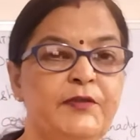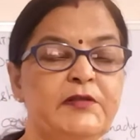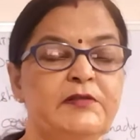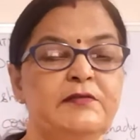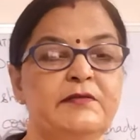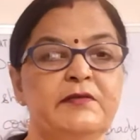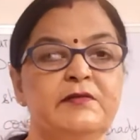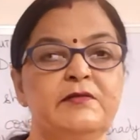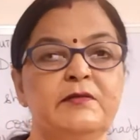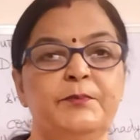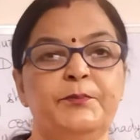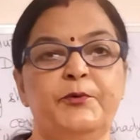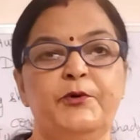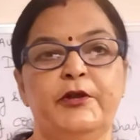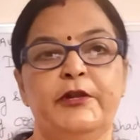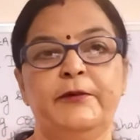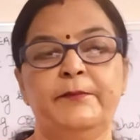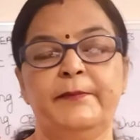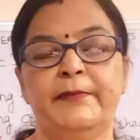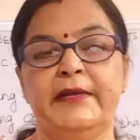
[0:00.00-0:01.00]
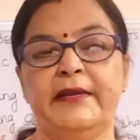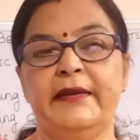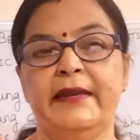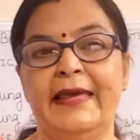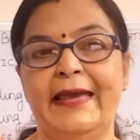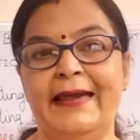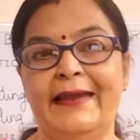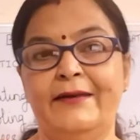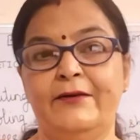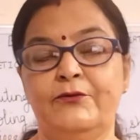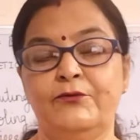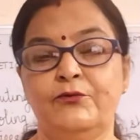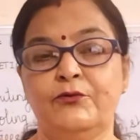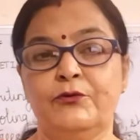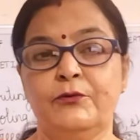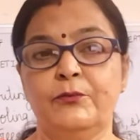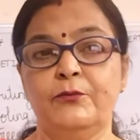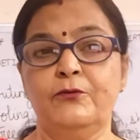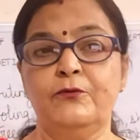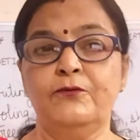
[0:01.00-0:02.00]
this disappointment and to
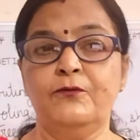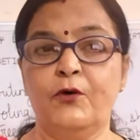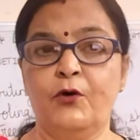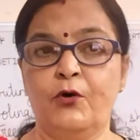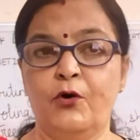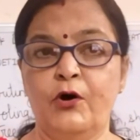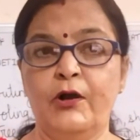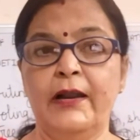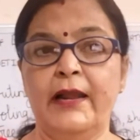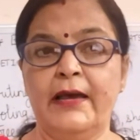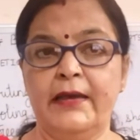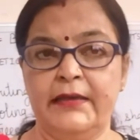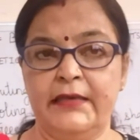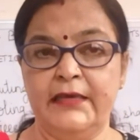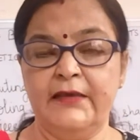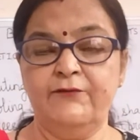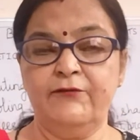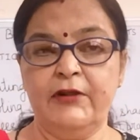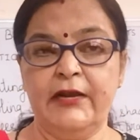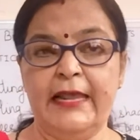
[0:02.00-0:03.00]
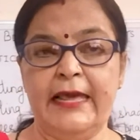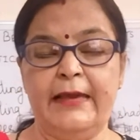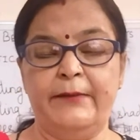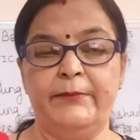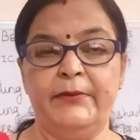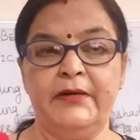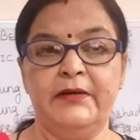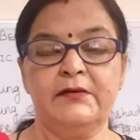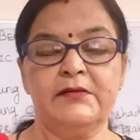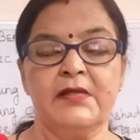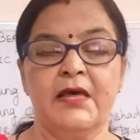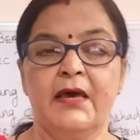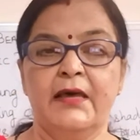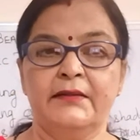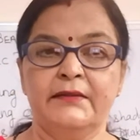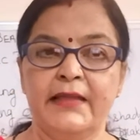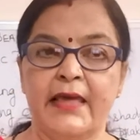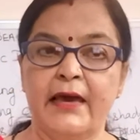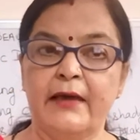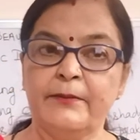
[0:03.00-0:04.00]
remove all our evil habits,
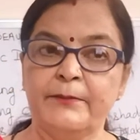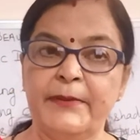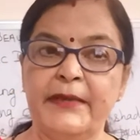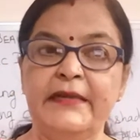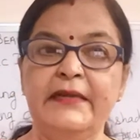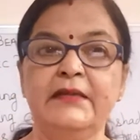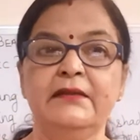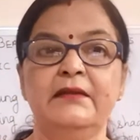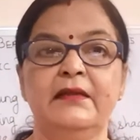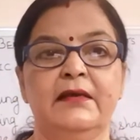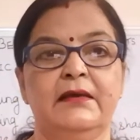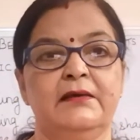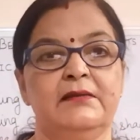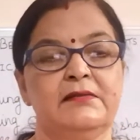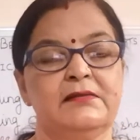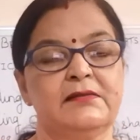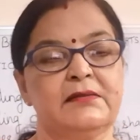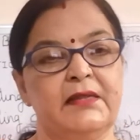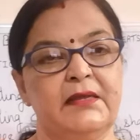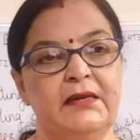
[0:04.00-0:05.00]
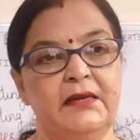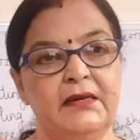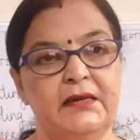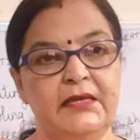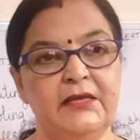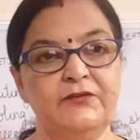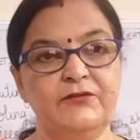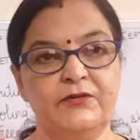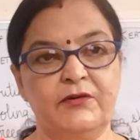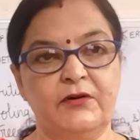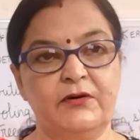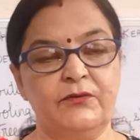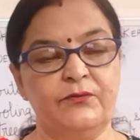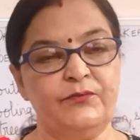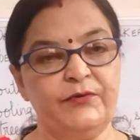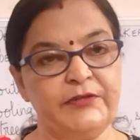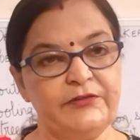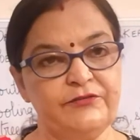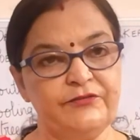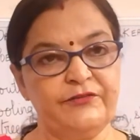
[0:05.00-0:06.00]
there are many things in nature
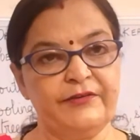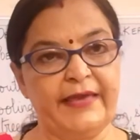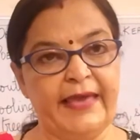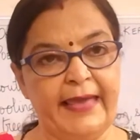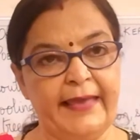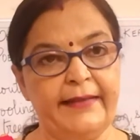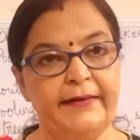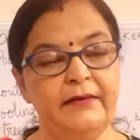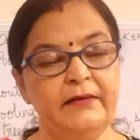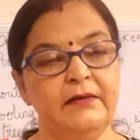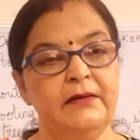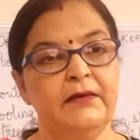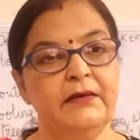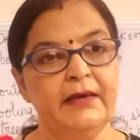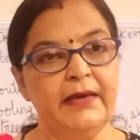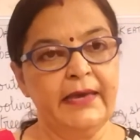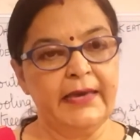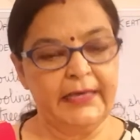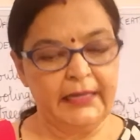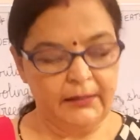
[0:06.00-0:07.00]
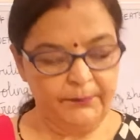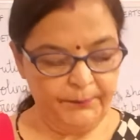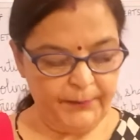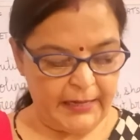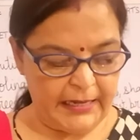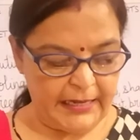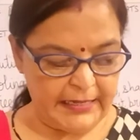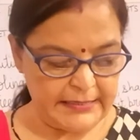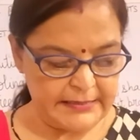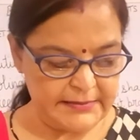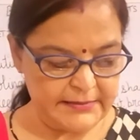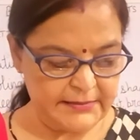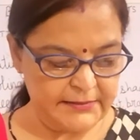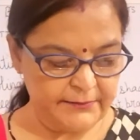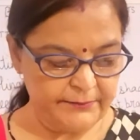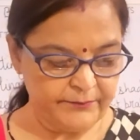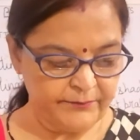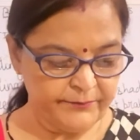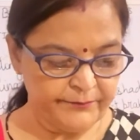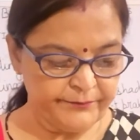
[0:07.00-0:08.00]
which can help us